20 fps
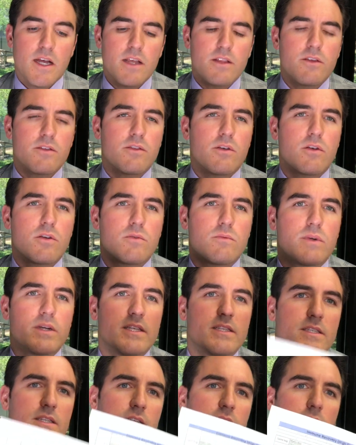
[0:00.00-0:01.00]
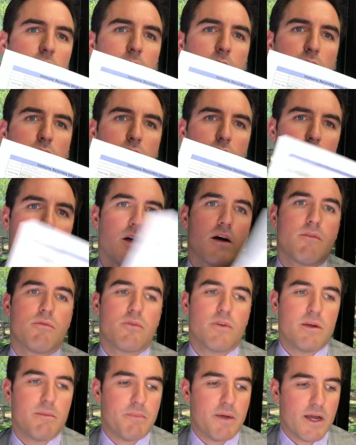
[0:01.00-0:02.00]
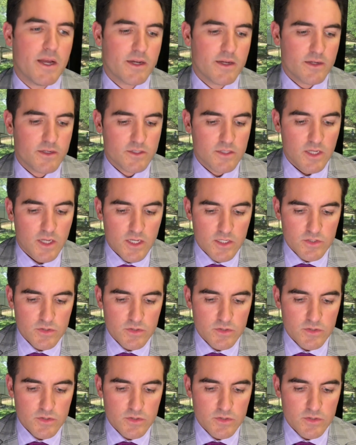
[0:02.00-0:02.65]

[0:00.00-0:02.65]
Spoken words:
And the third one is an immune recovery package.